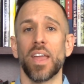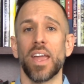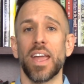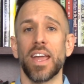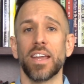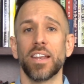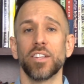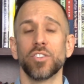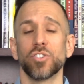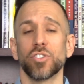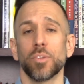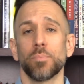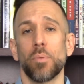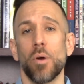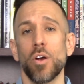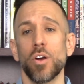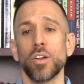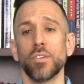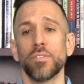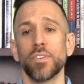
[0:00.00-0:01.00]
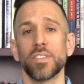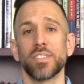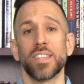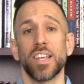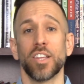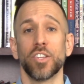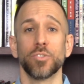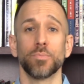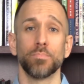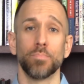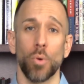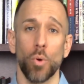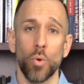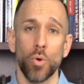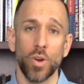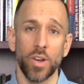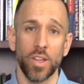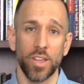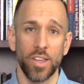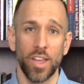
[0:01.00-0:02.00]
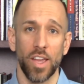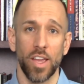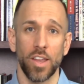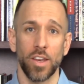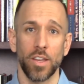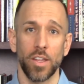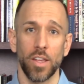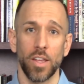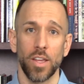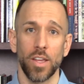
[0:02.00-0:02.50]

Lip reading: And it's the part of us that is born again.